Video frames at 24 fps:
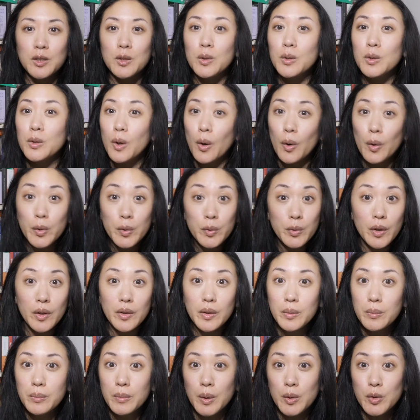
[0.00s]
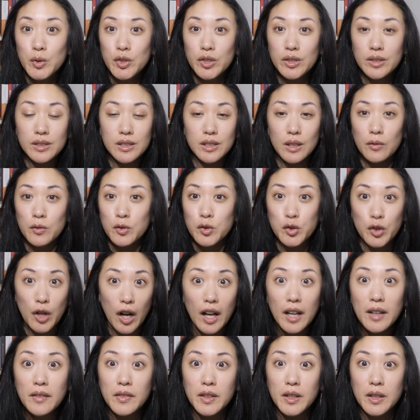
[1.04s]
You'll go through all the motions of
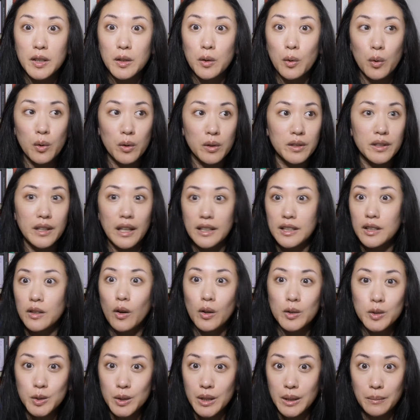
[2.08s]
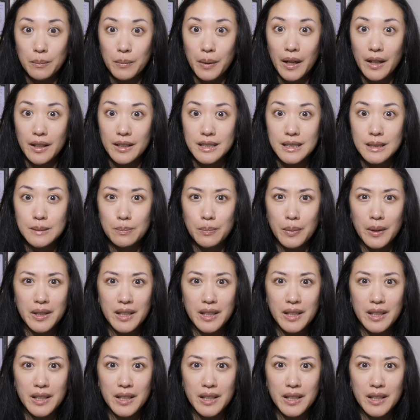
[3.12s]
driving or getting onto the bus,